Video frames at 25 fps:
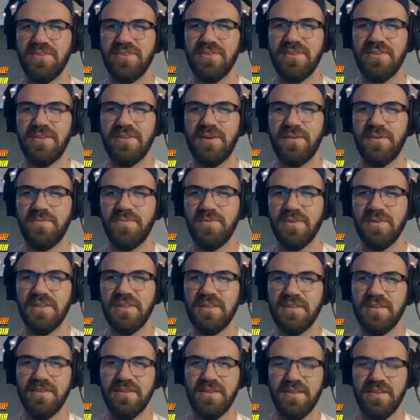soon, and
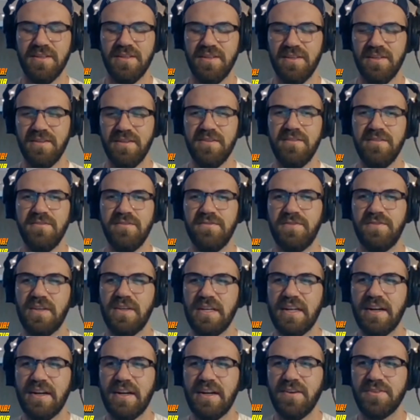hopefully
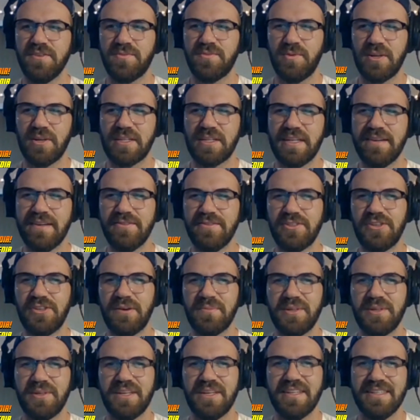find a house where I can have a
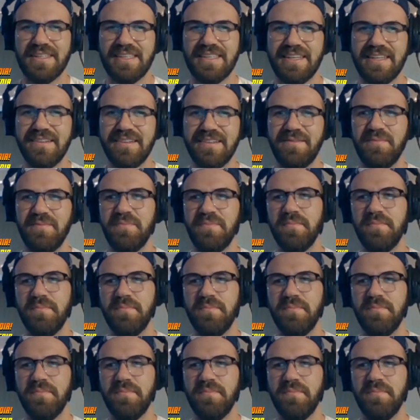drum kit again.